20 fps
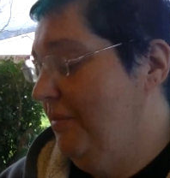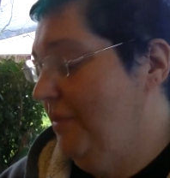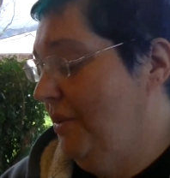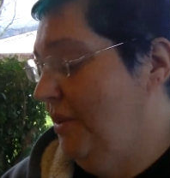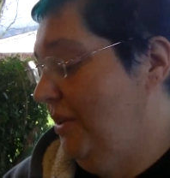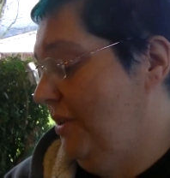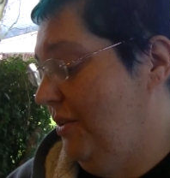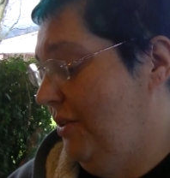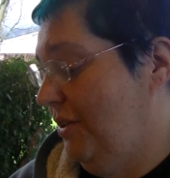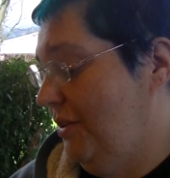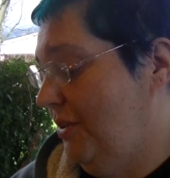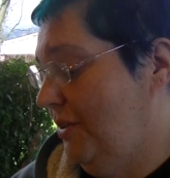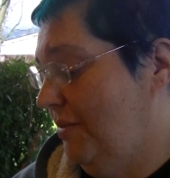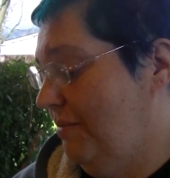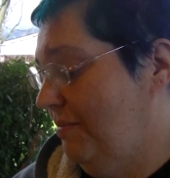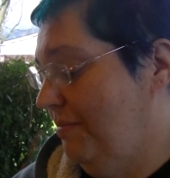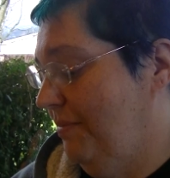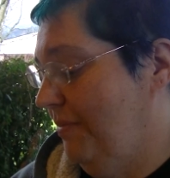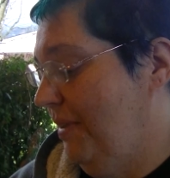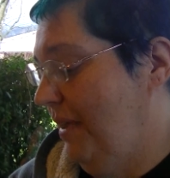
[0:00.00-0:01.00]
It's just,
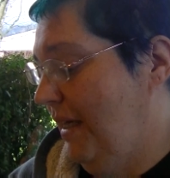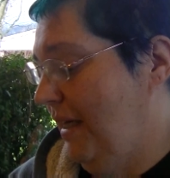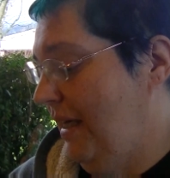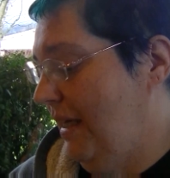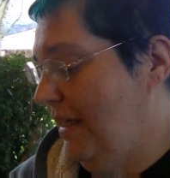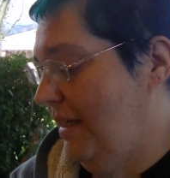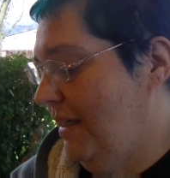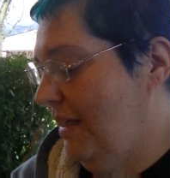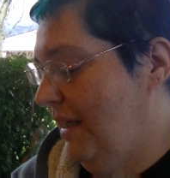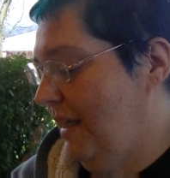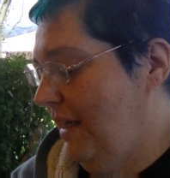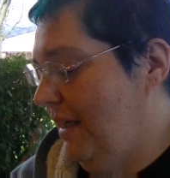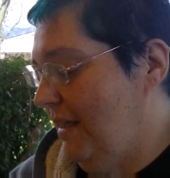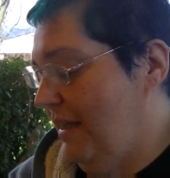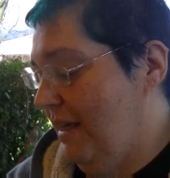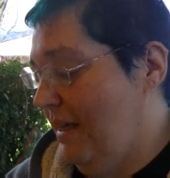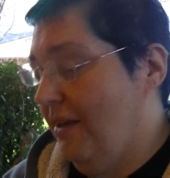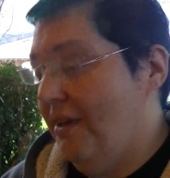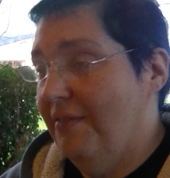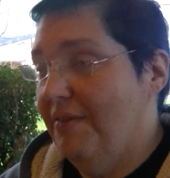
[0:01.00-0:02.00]
and
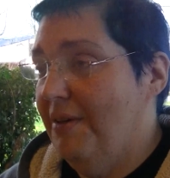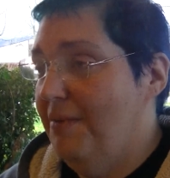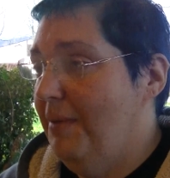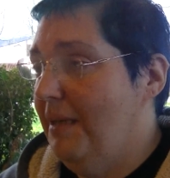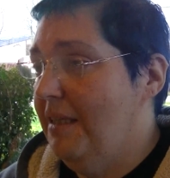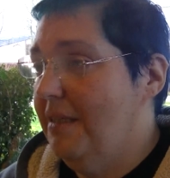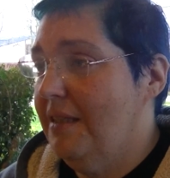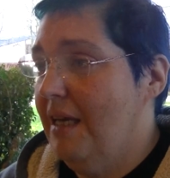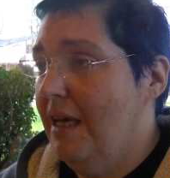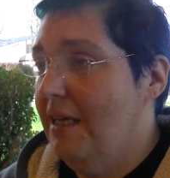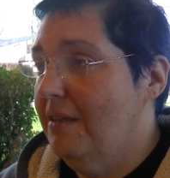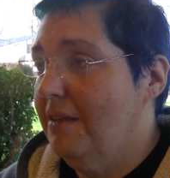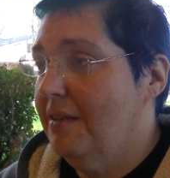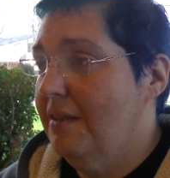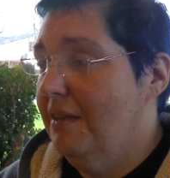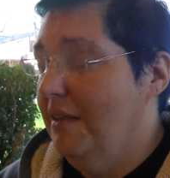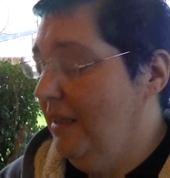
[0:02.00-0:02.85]
none of it made sense.